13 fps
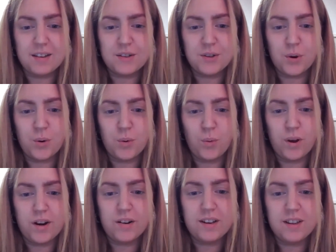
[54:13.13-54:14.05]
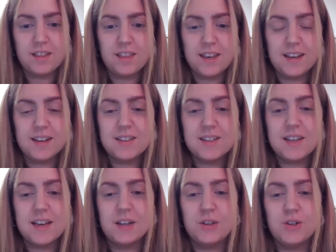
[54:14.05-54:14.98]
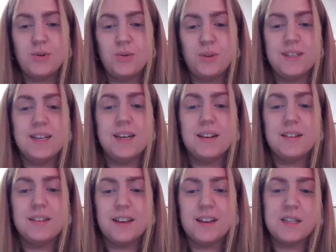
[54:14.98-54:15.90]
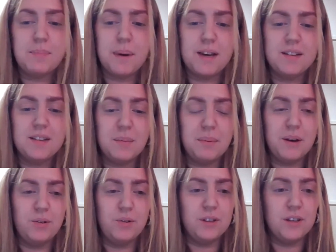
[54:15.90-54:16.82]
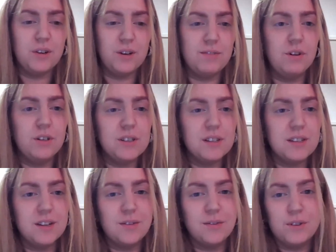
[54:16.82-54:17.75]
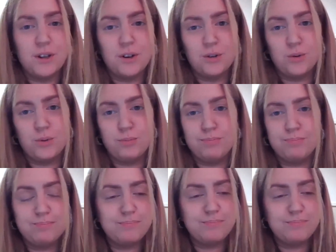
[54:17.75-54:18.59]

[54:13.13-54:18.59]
So what are the things that you didn't expect about the University of Tartu?